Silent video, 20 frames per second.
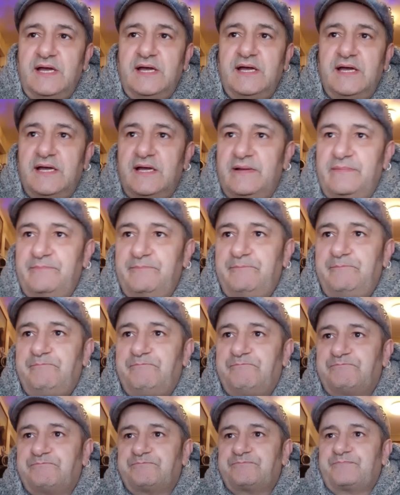CONOR
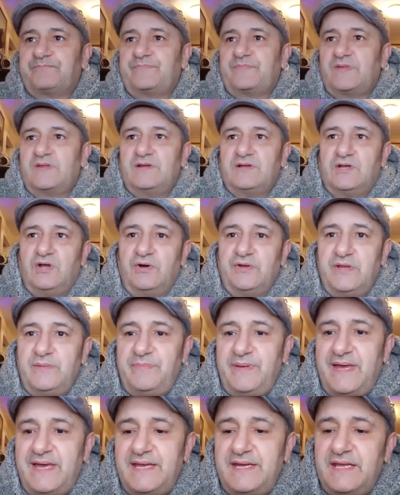
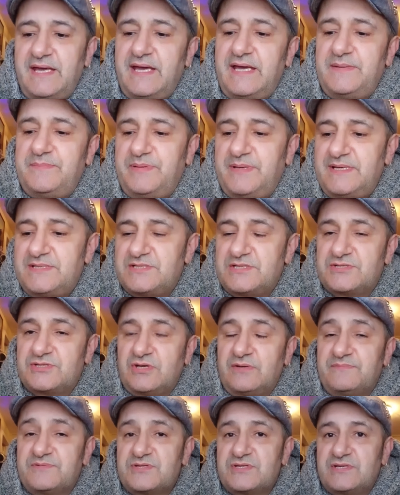BENN and PETER
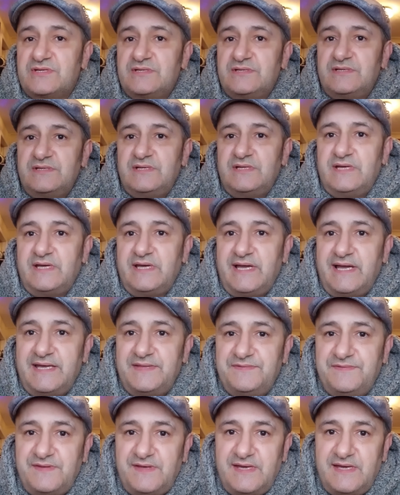DOBSON
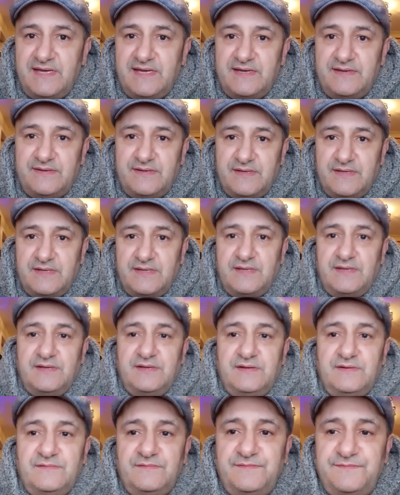had their
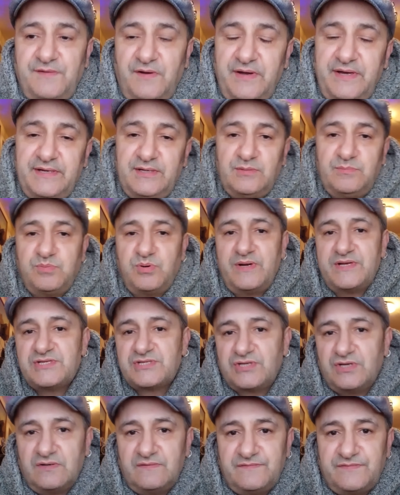final press
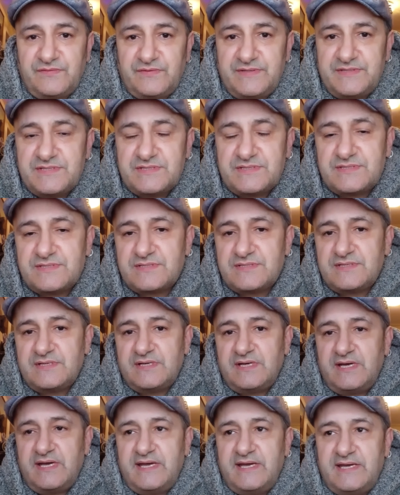conference,
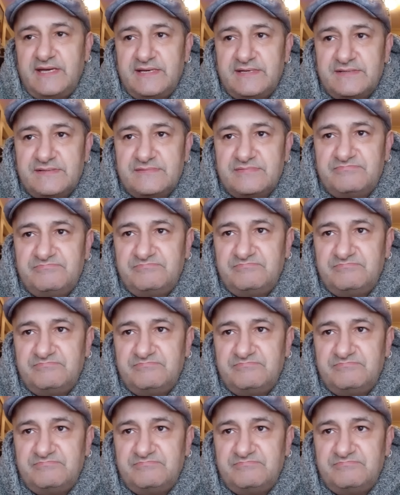and